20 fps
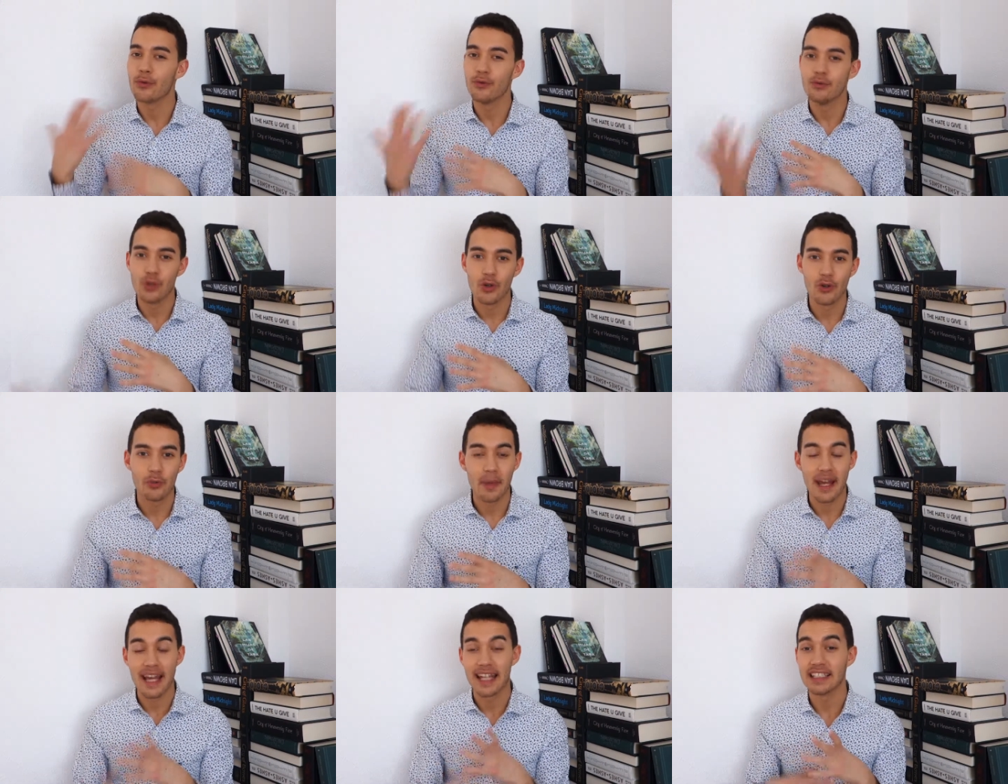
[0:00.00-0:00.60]

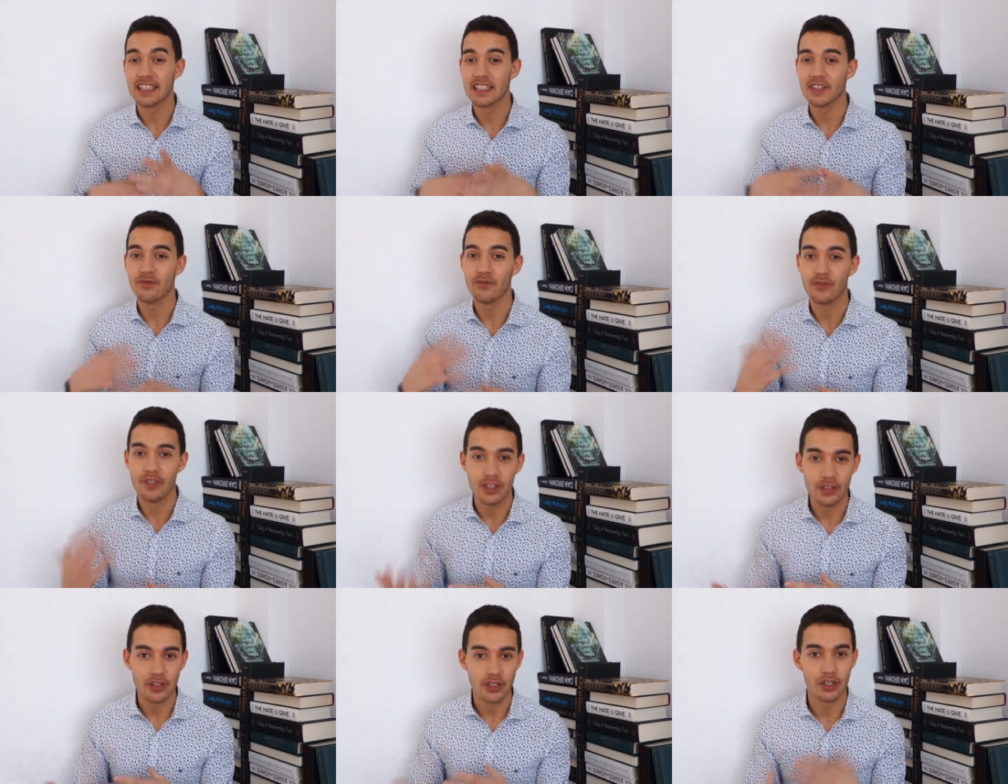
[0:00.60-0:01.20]
romance,
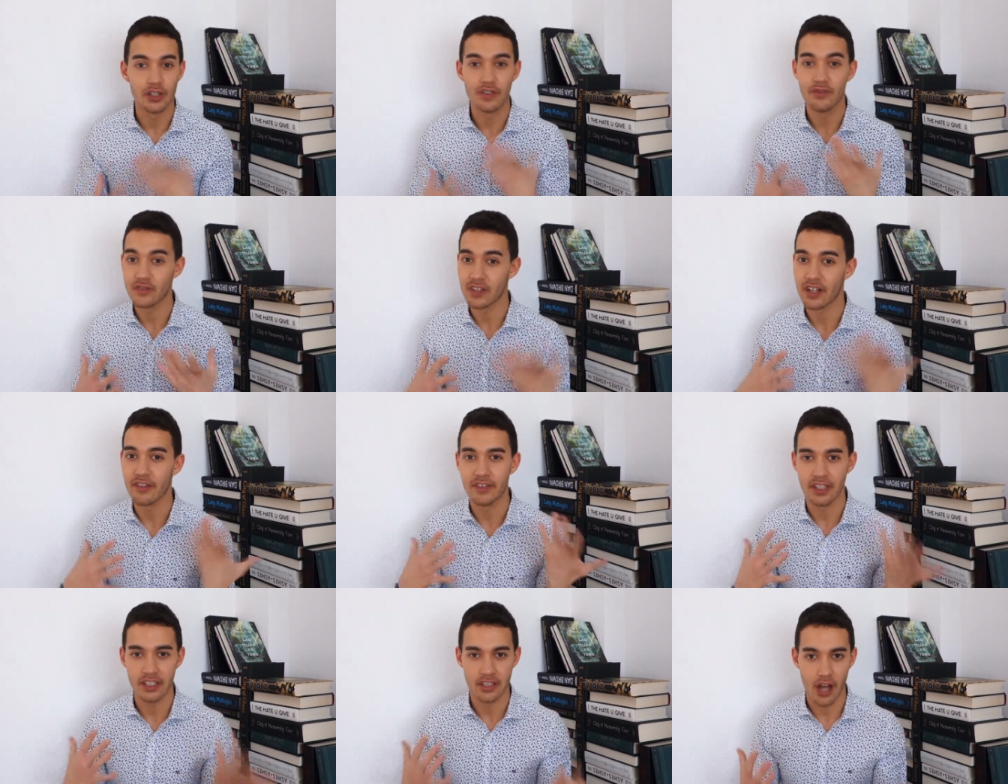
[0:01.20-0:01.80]
feel-good,
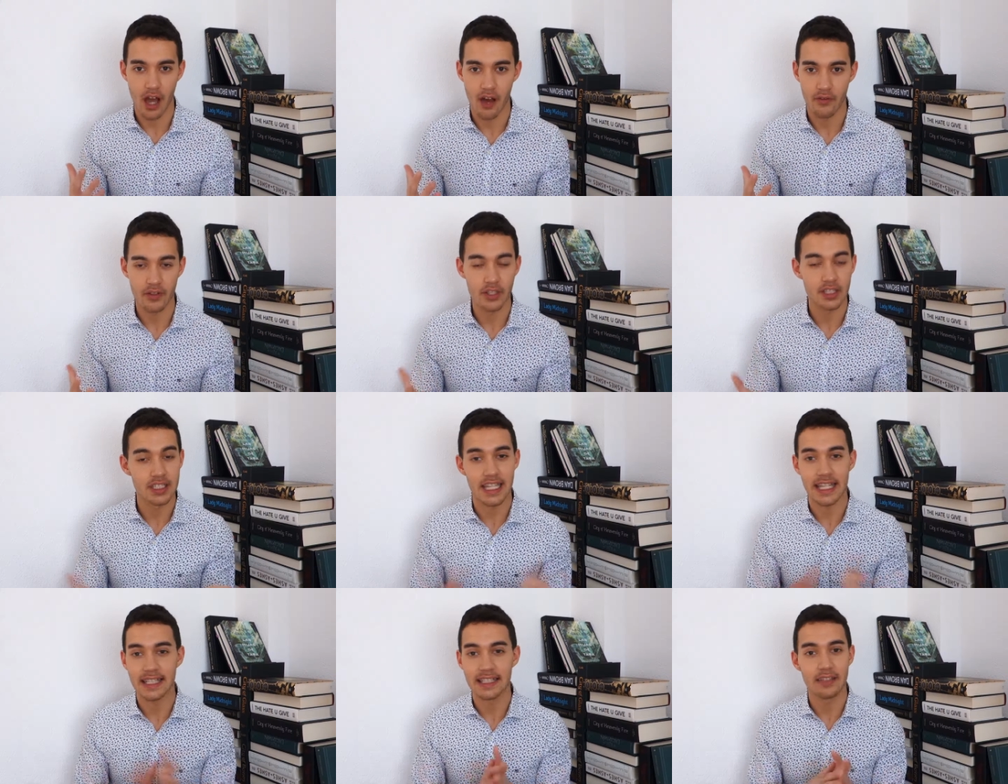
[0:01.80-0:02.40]
fluffy
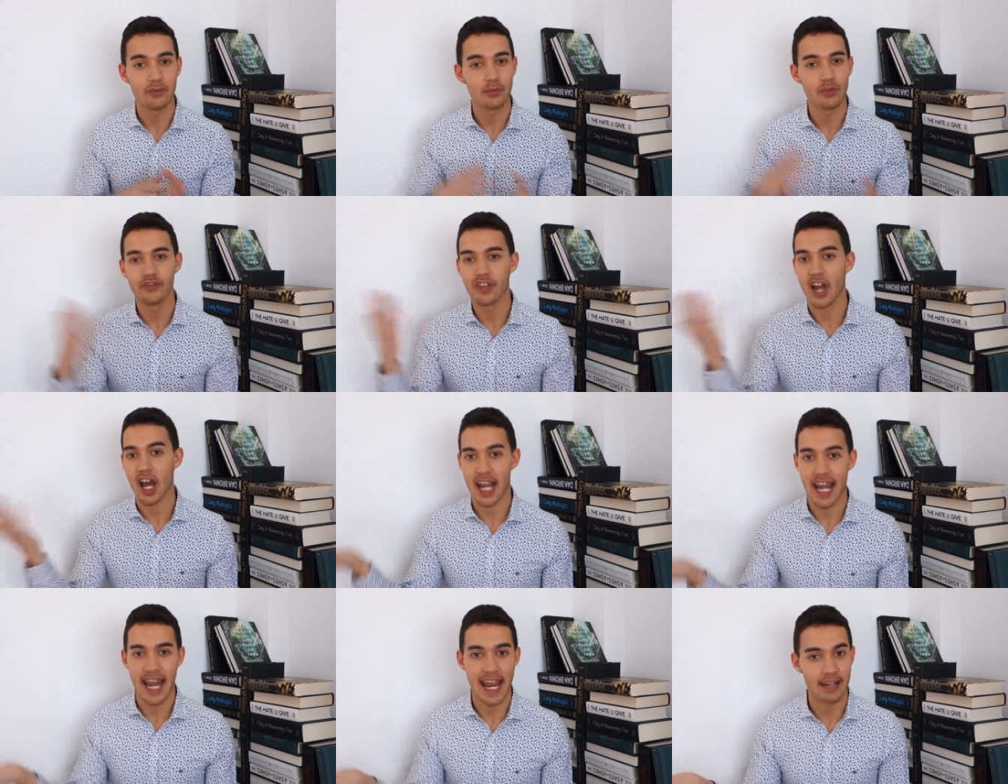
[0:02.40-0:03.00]
novels, and then we've
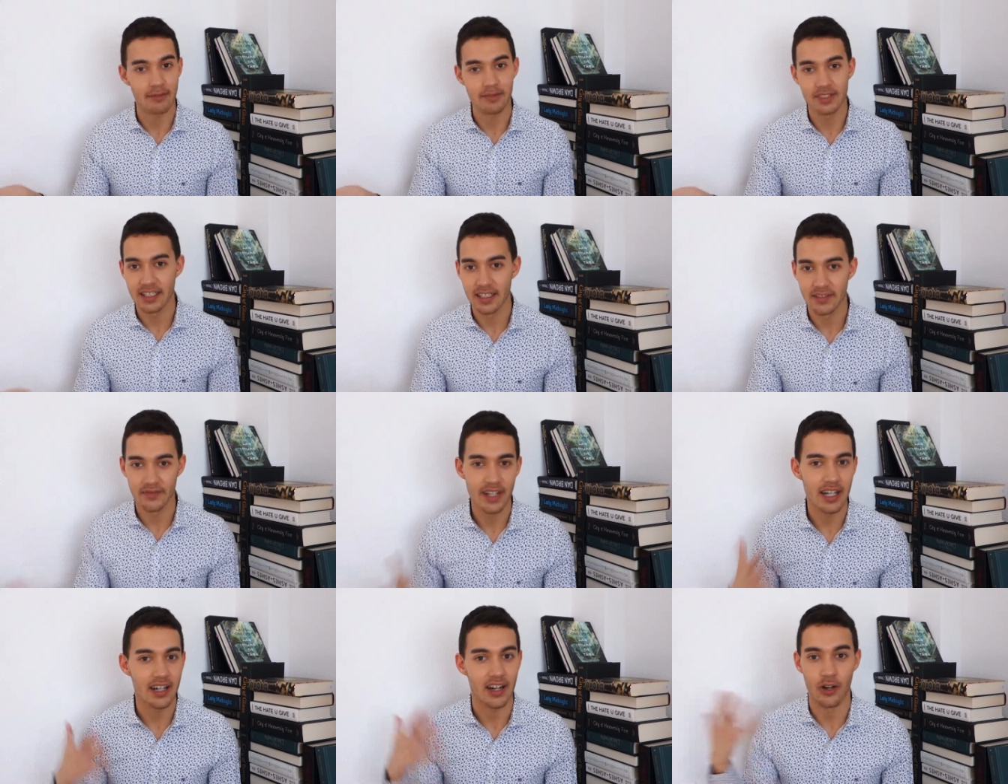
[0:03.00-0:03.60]
got Adam
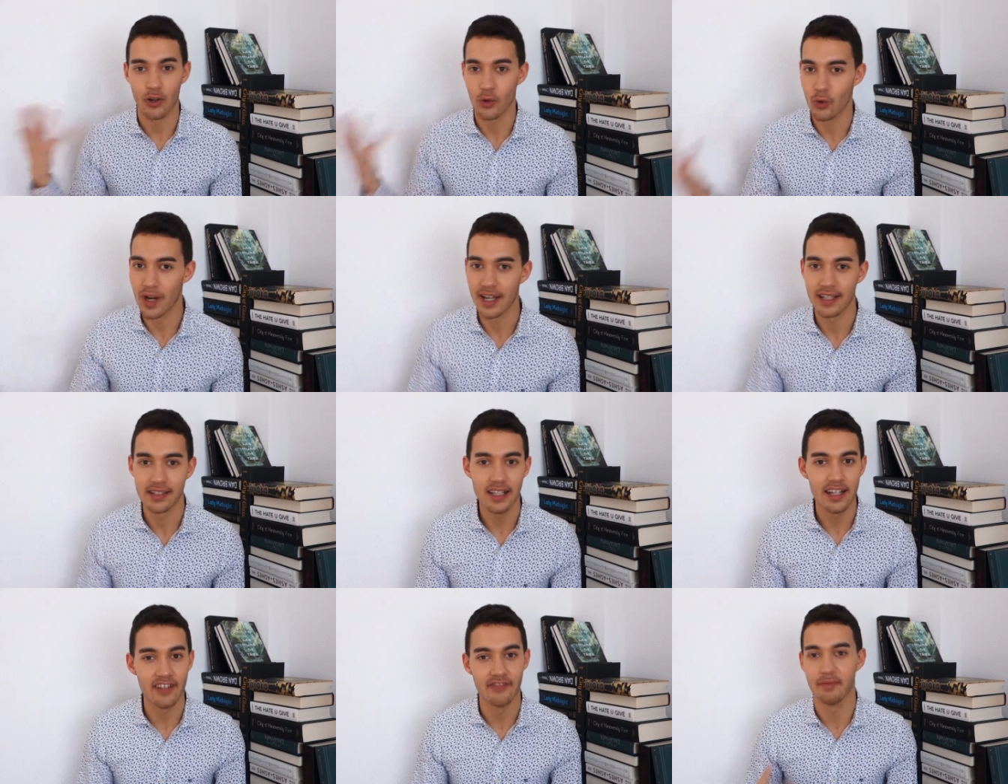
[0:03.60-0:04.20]
Silvera, who I
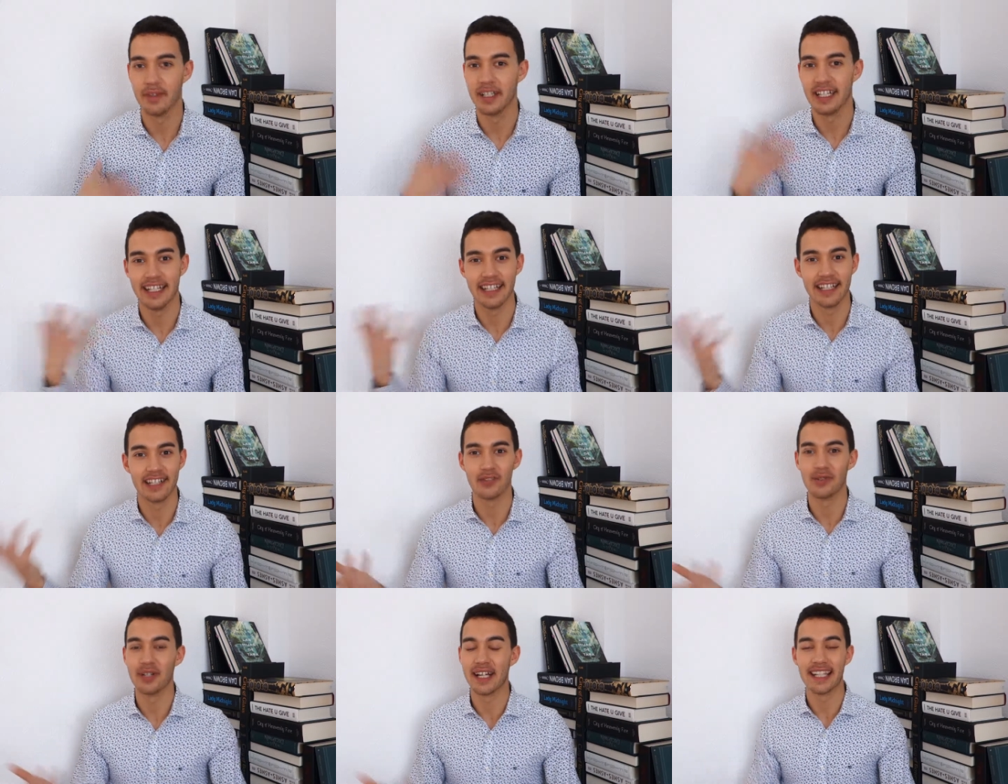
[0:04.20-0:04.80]
love, but
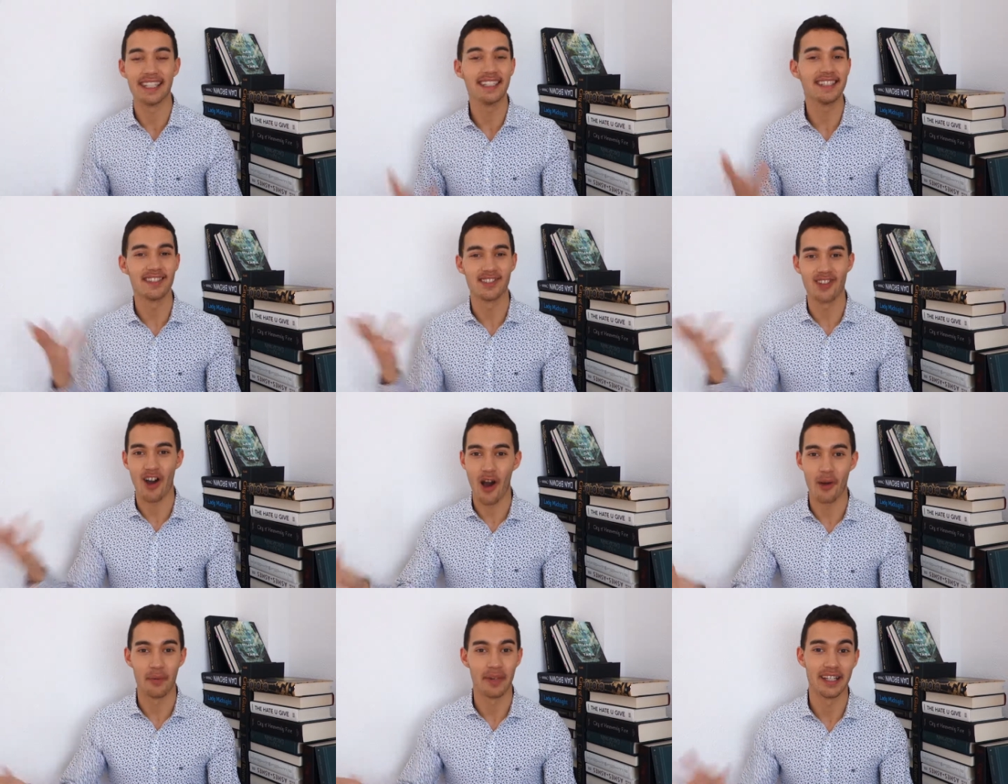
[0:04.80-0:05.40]
he creates
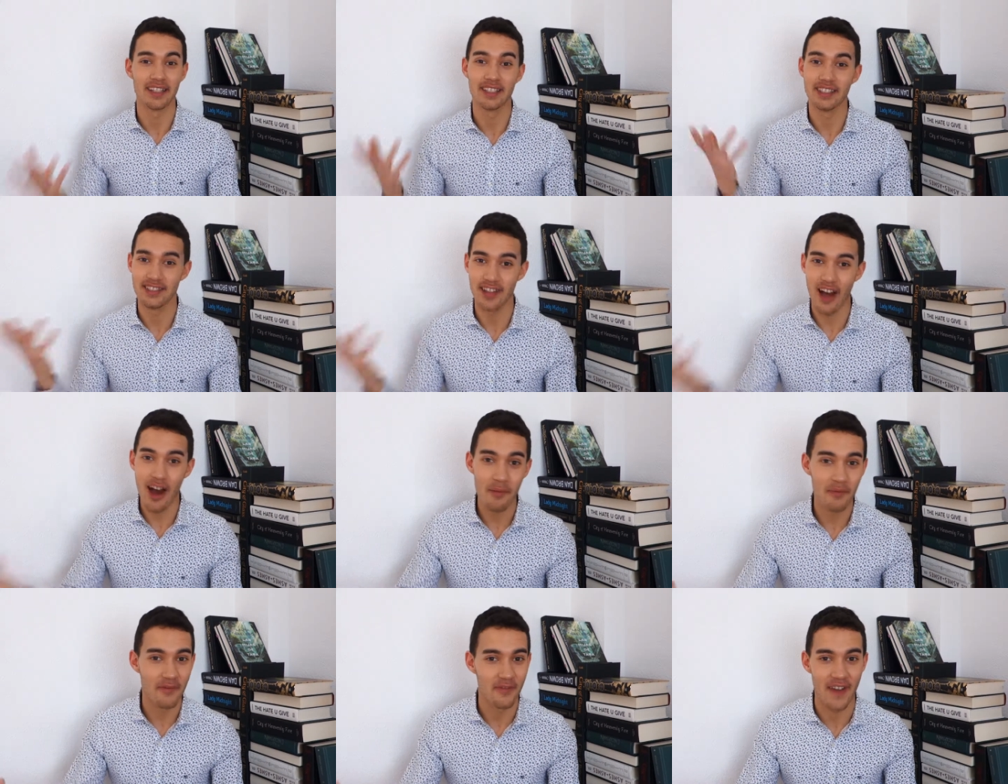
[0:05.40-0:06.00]
sobbing
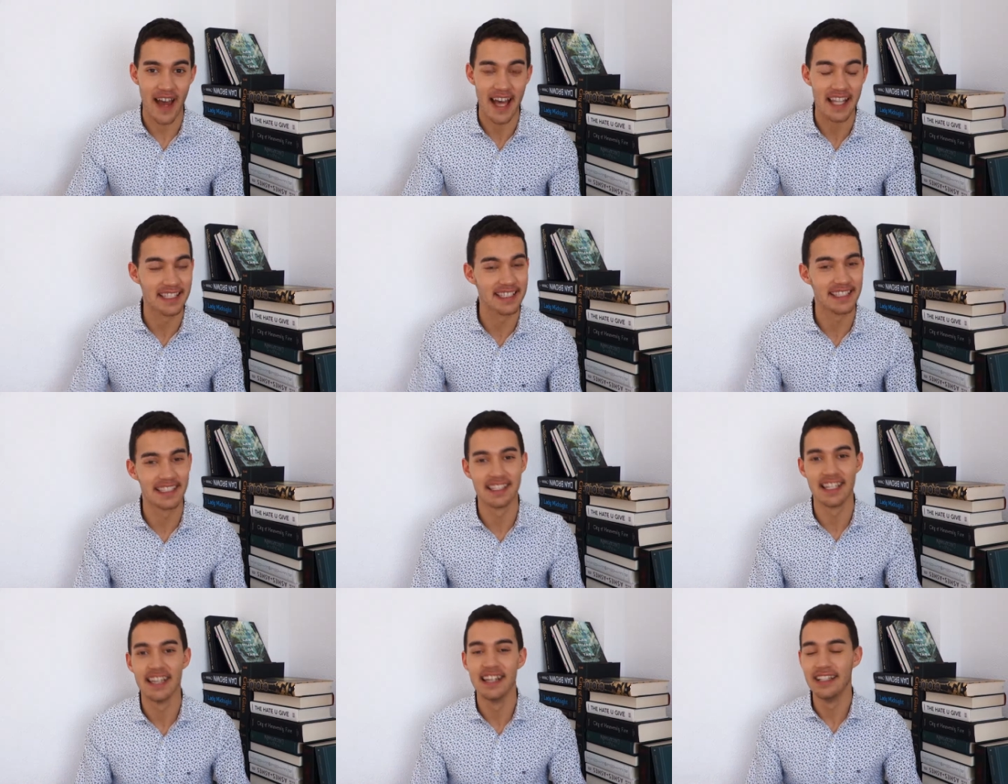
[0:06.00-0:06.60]
sob
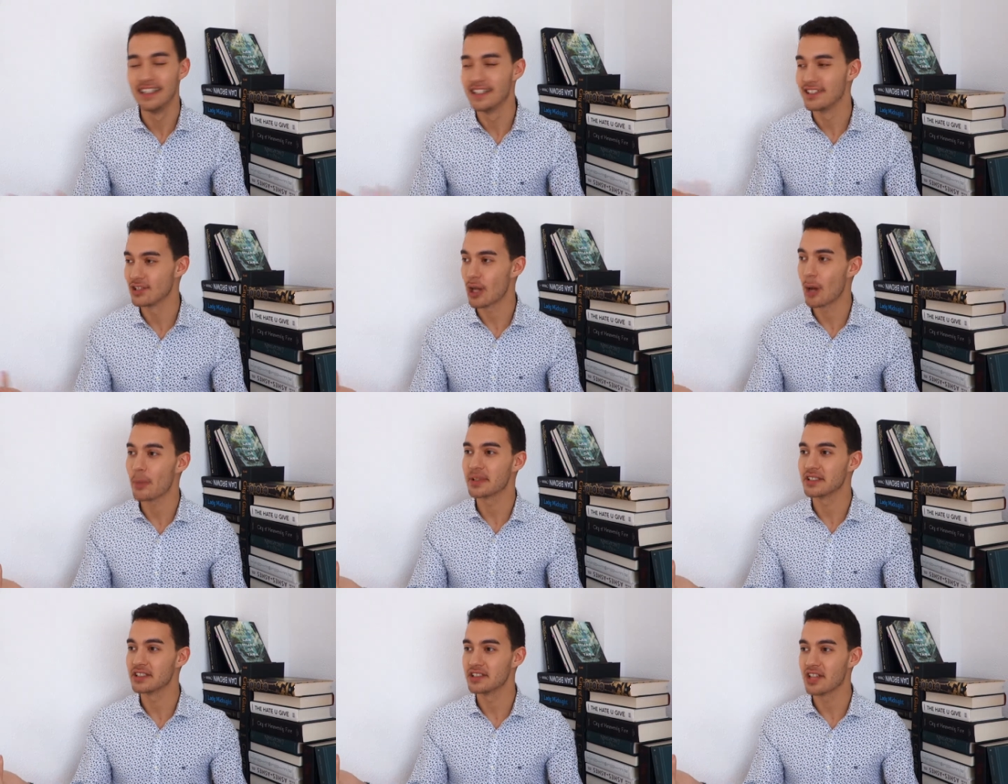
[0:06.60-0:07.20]
vests. Sobbing